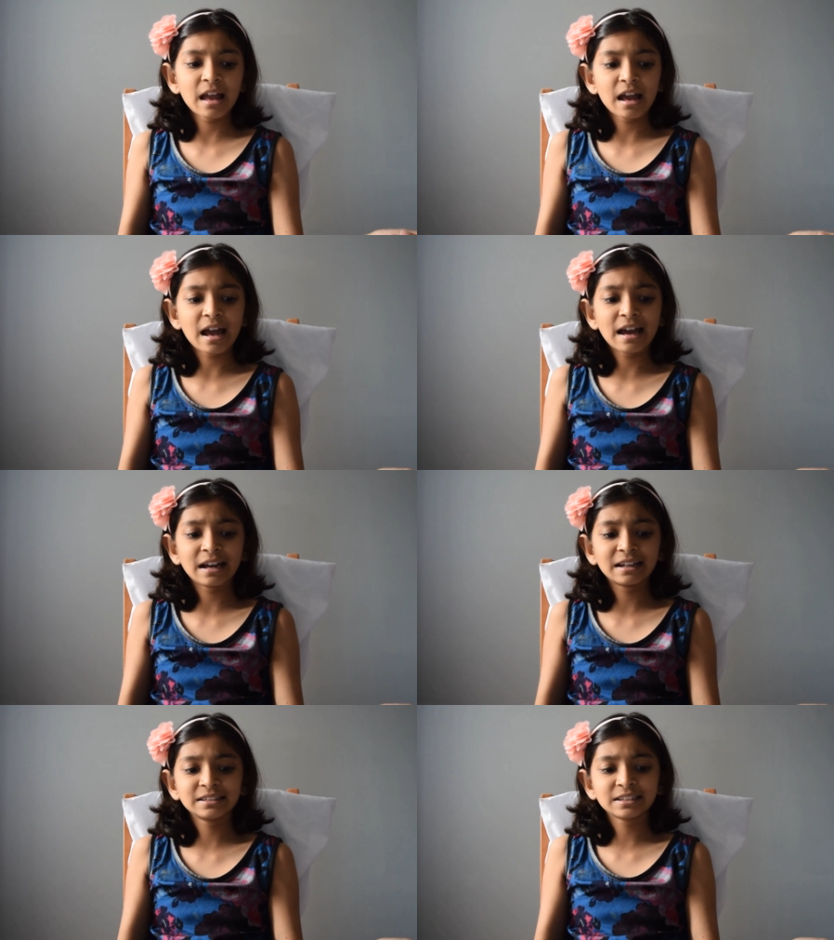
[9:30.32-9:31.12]

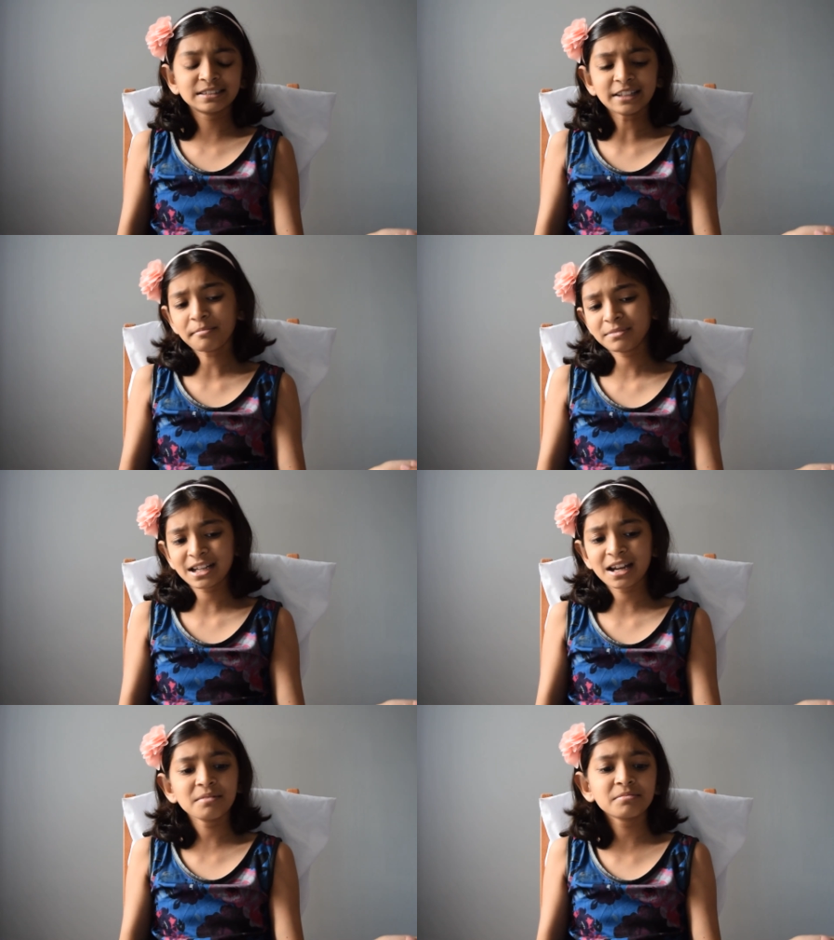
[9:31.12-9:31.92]
And
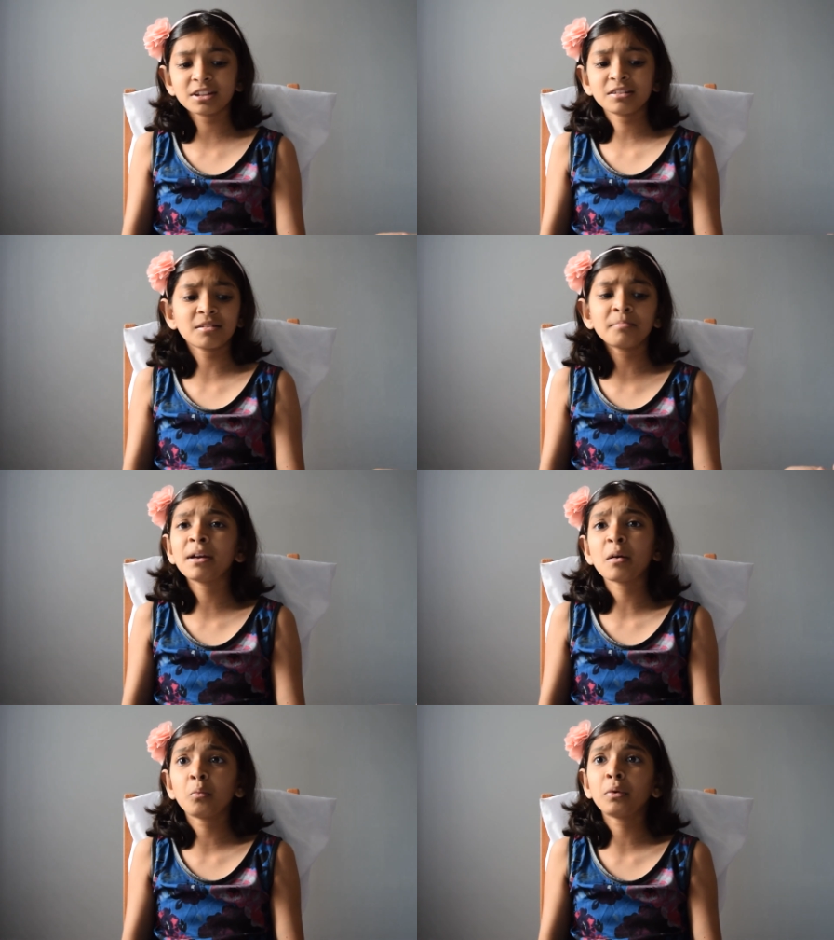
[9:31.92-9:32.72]
sometimes it's a
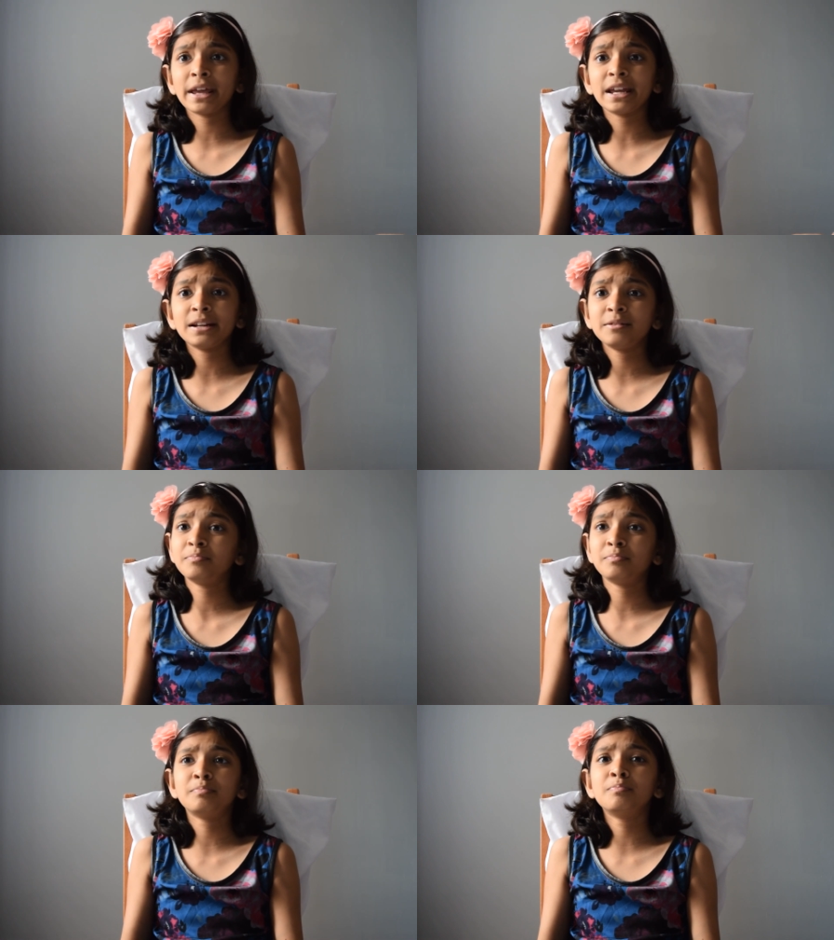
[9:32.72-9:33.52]
bit weird
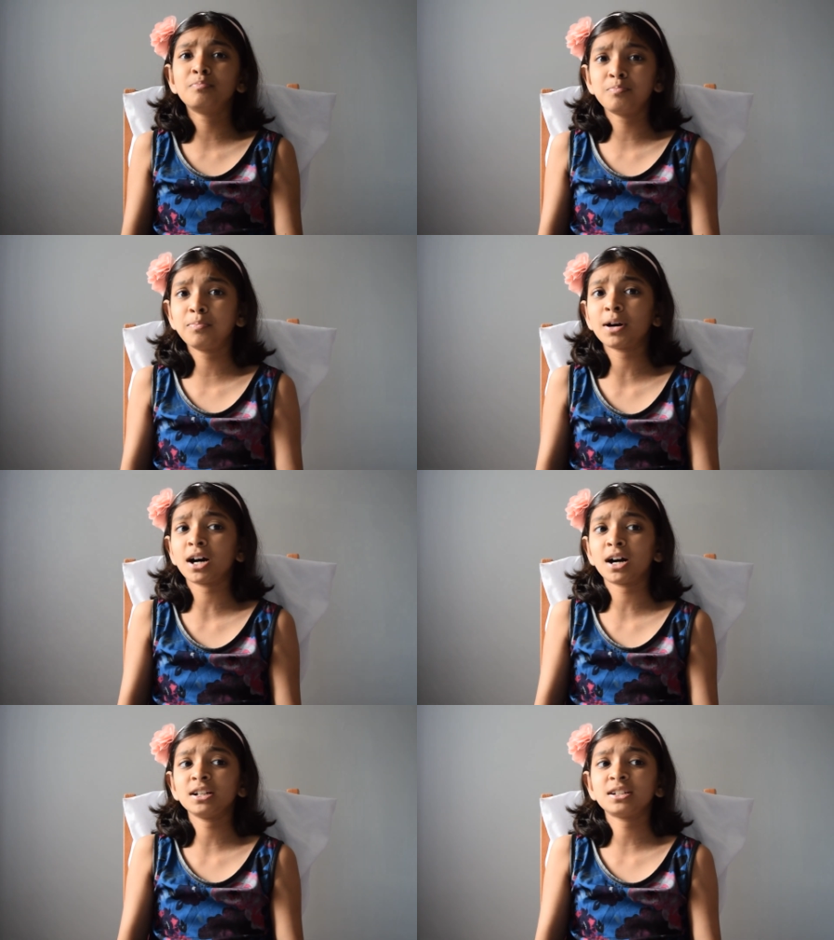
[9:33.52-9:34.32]

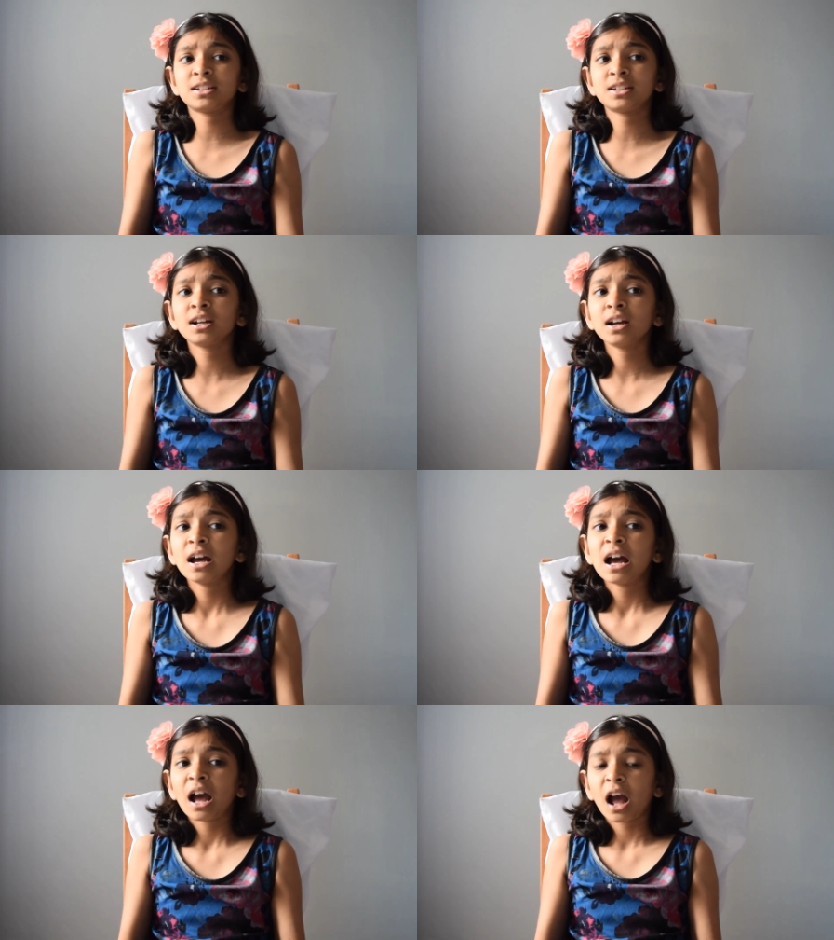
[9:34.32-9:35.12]
but
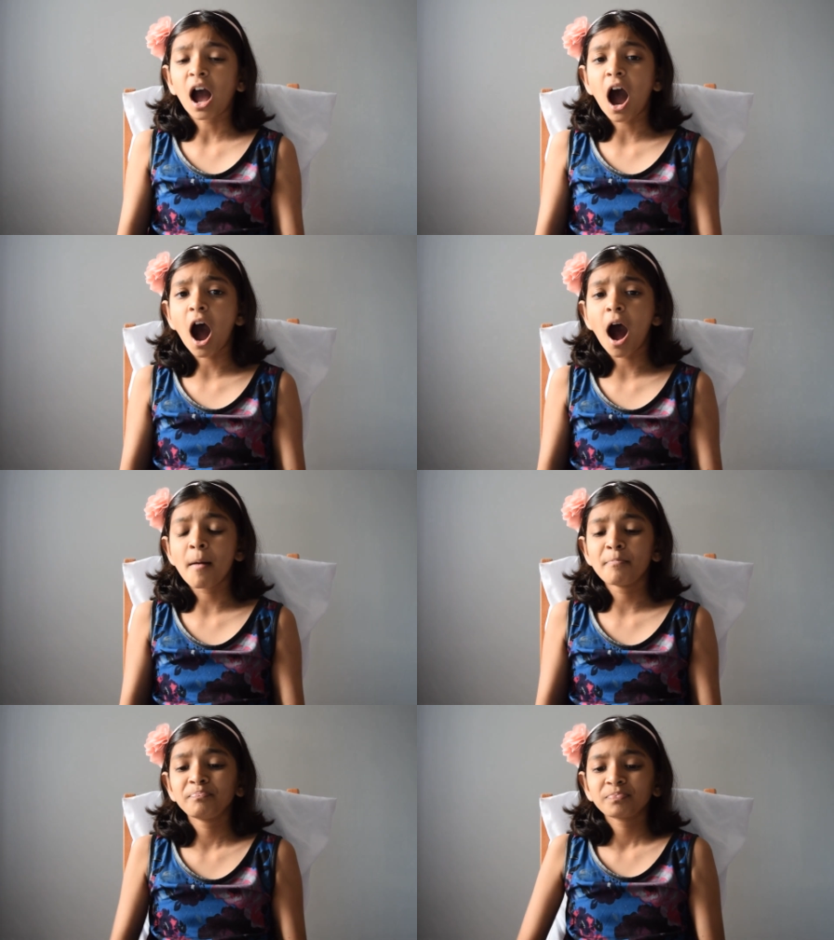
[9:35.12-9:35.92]

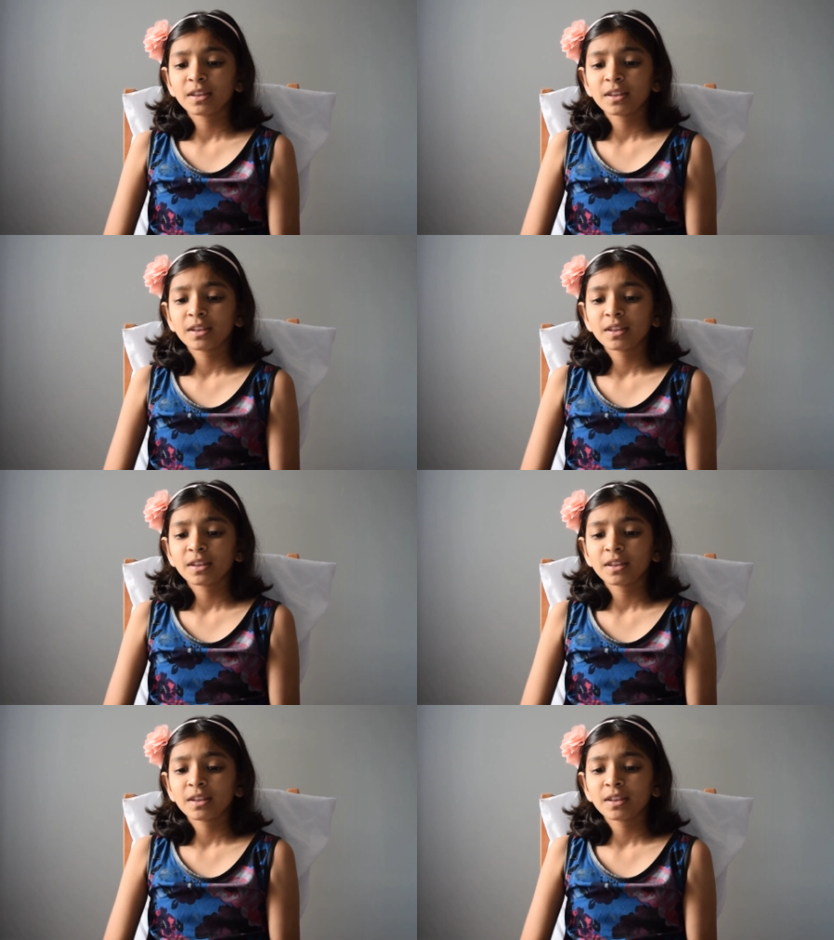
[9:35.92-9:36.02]
um,